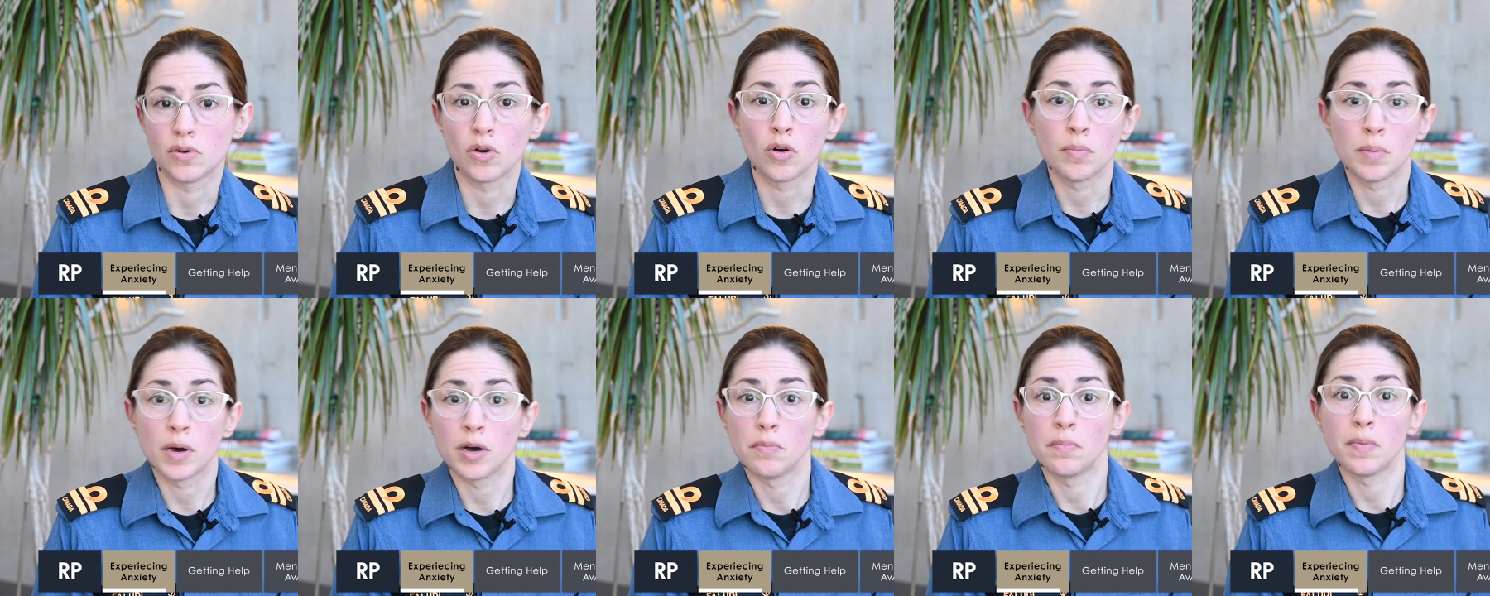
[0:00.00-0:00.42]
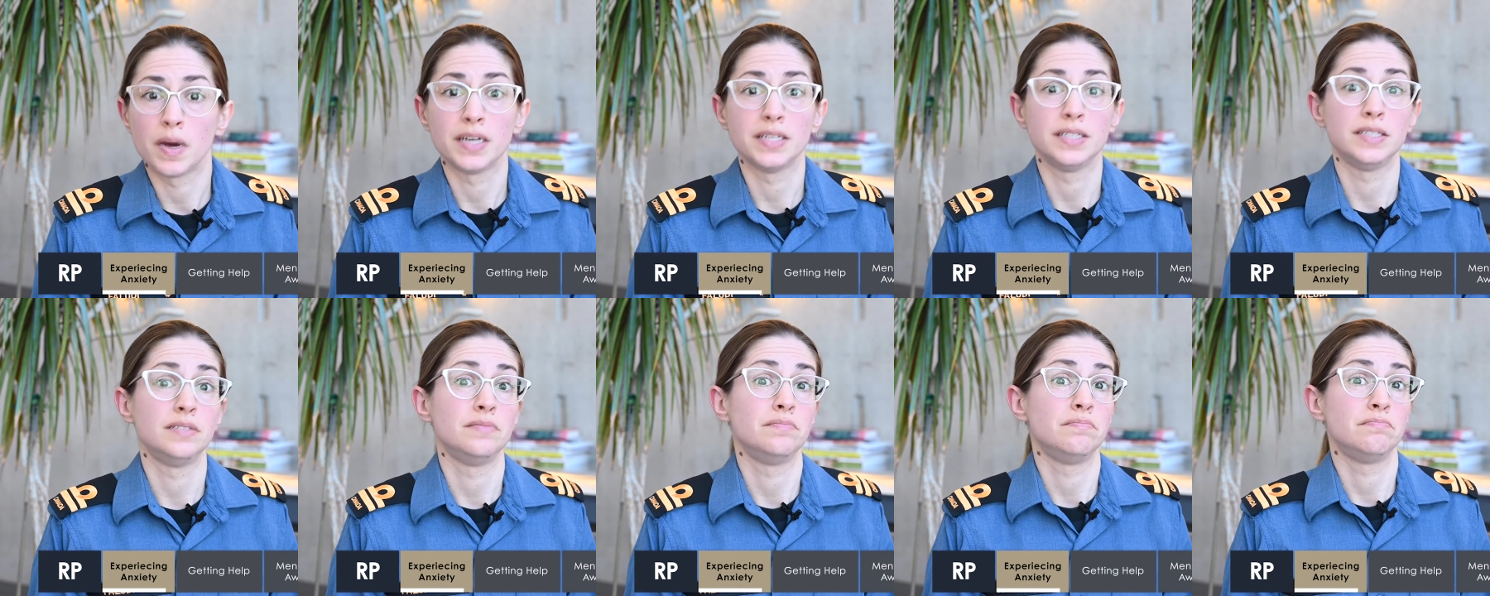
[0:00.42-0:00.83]
go about
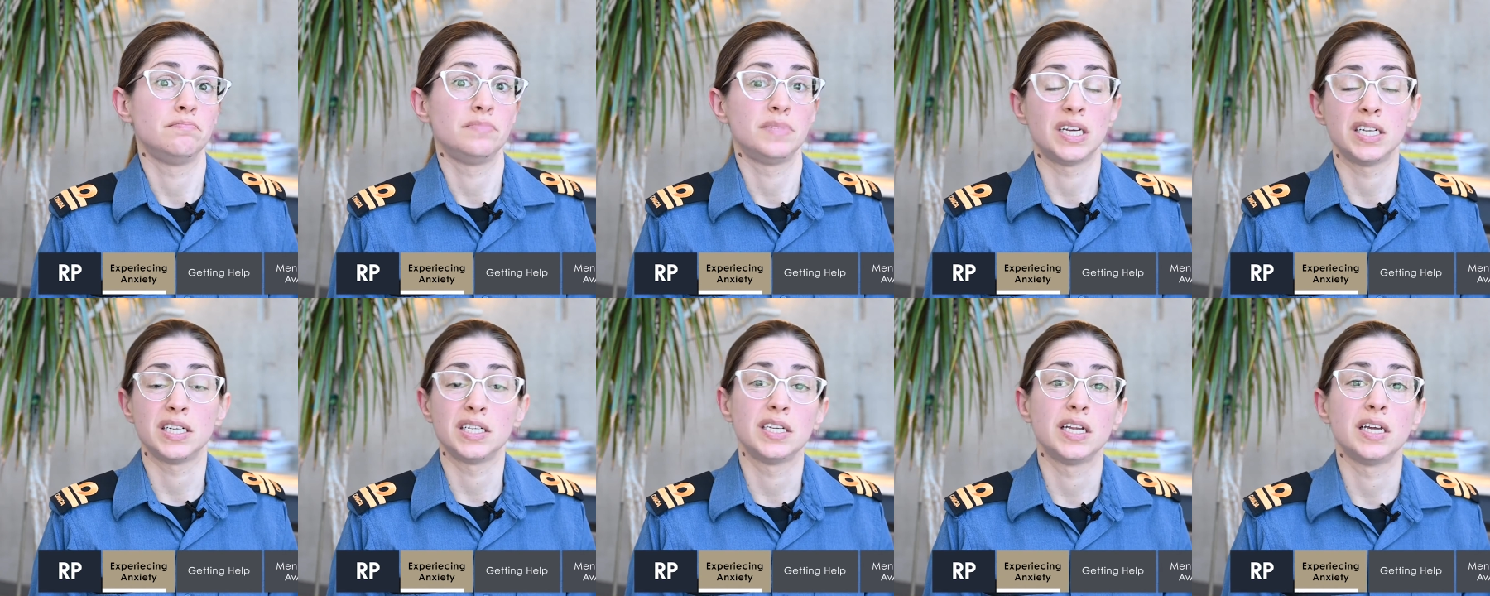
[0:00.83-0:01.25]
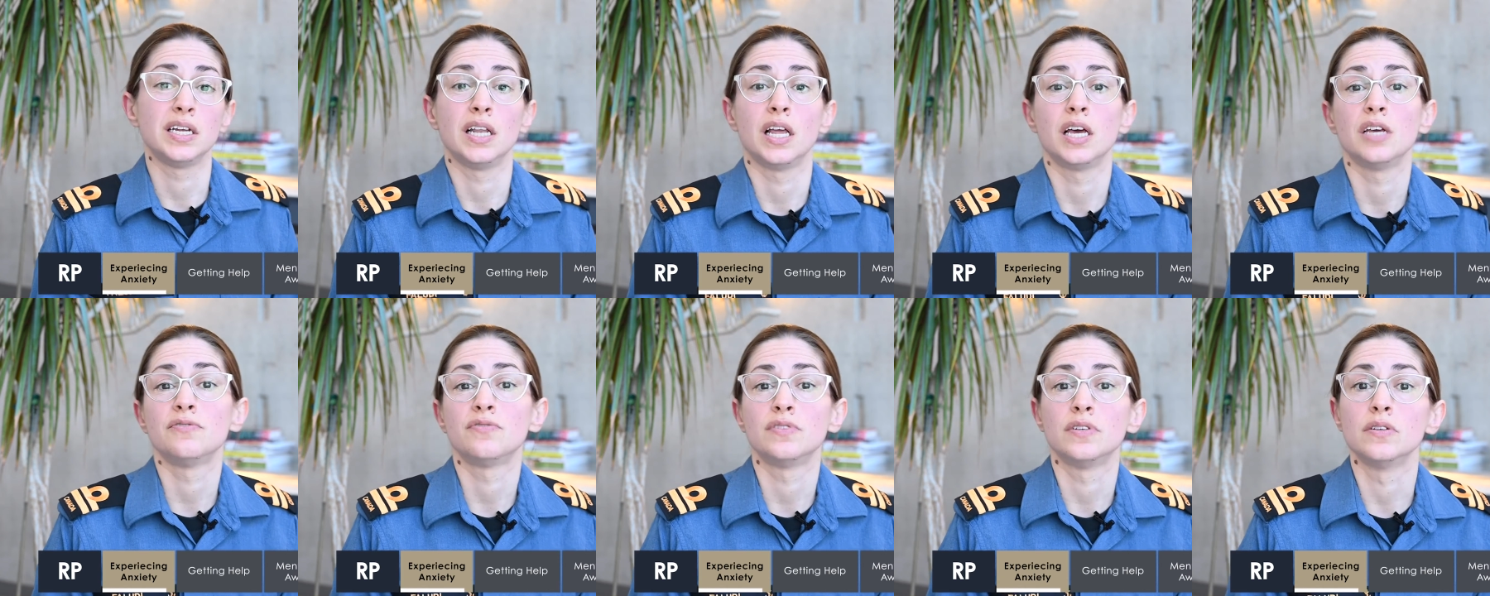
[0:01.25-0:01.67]
my day-to-day
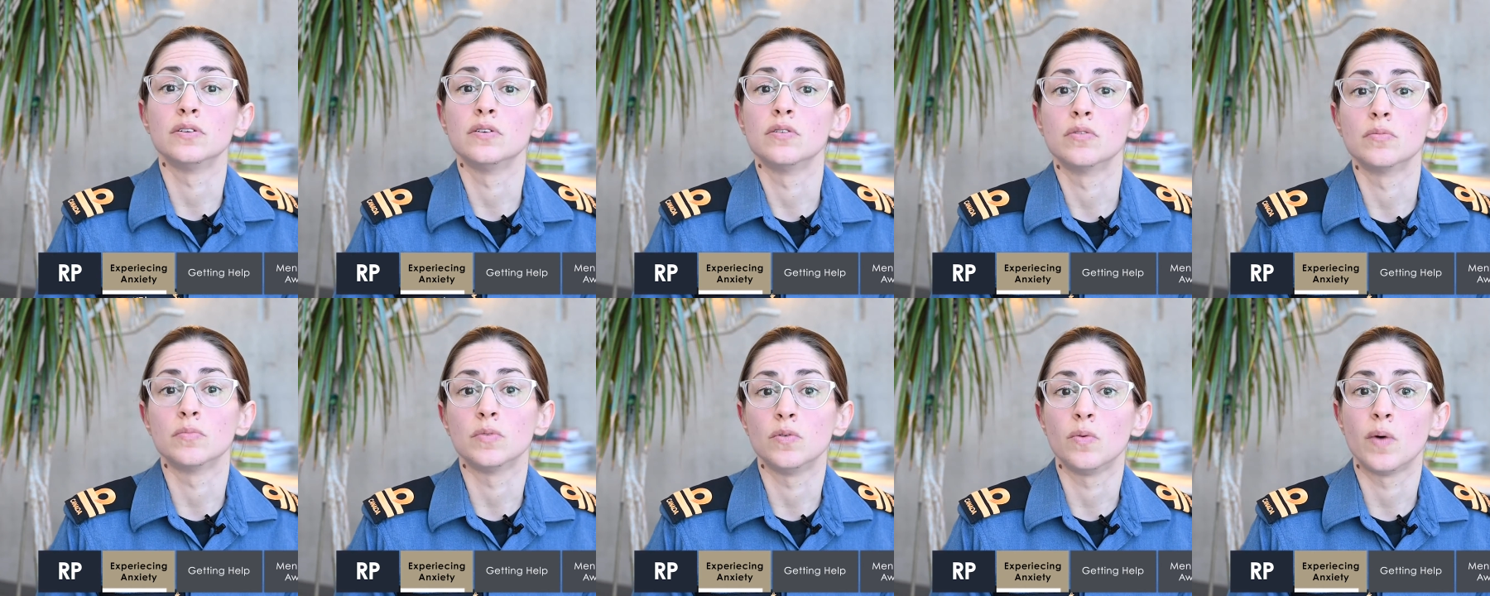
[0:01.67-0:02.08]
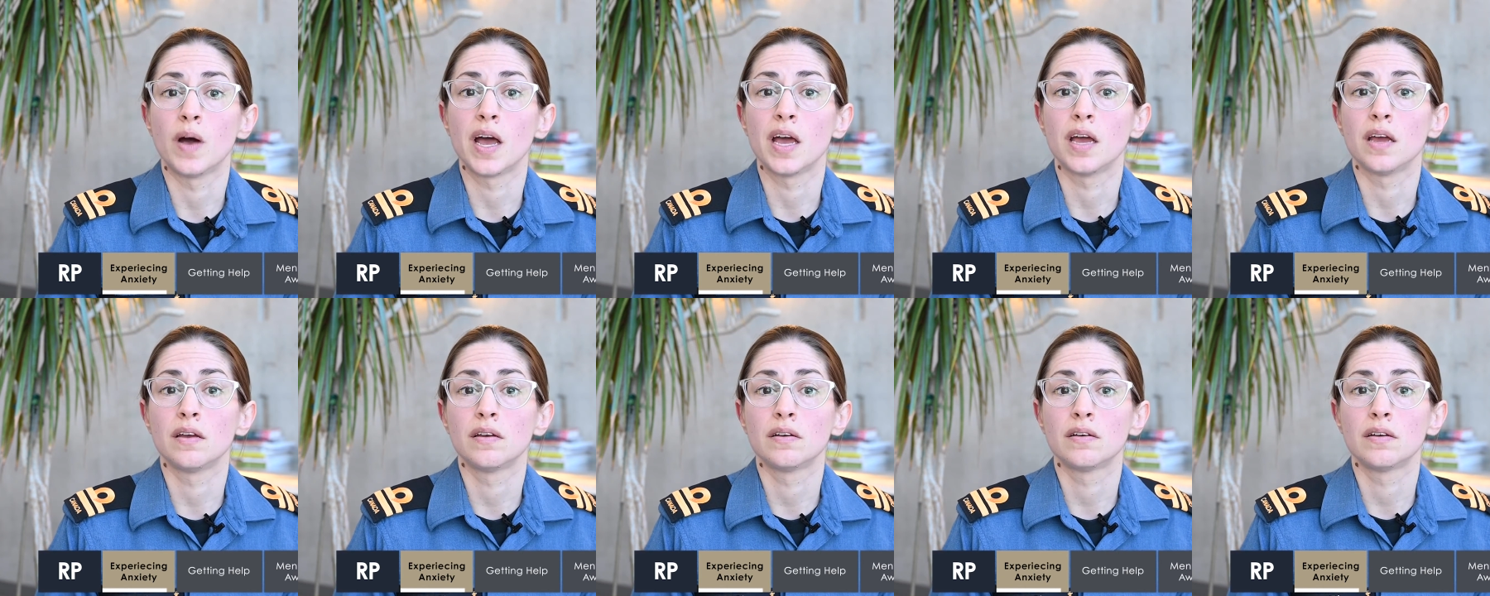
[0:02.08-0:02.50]
life in a normal
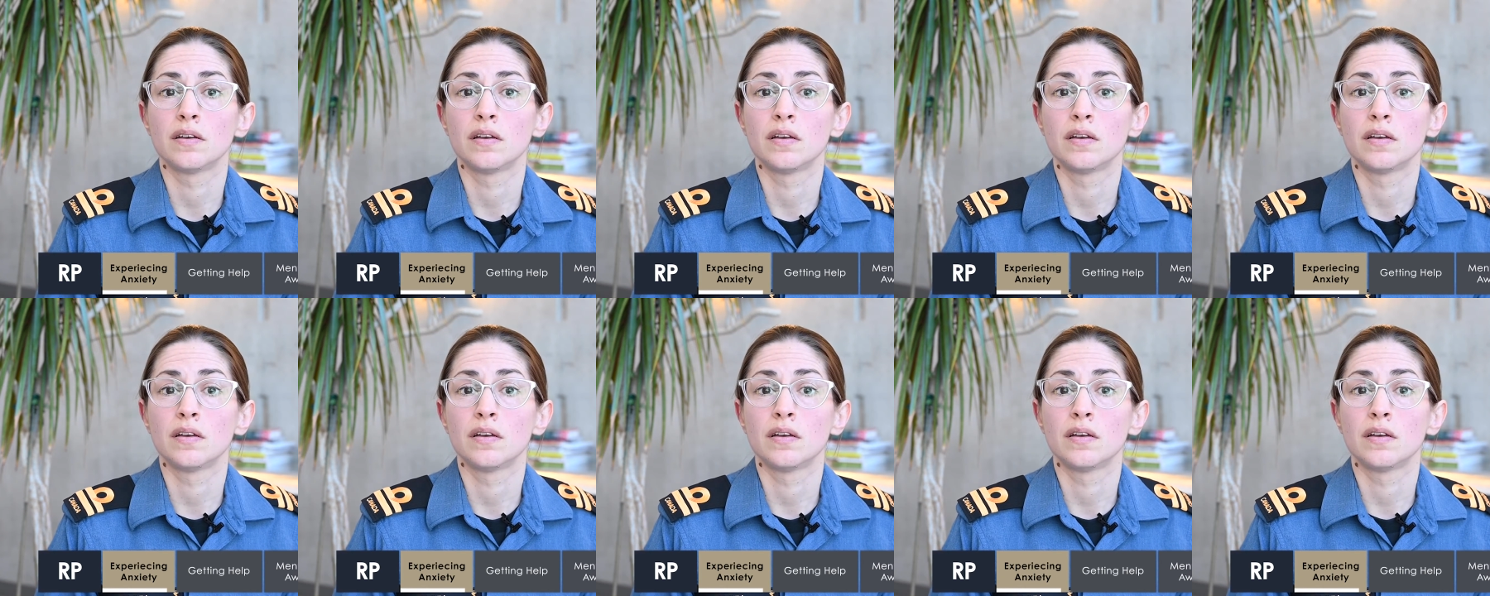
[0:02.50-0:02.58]
way,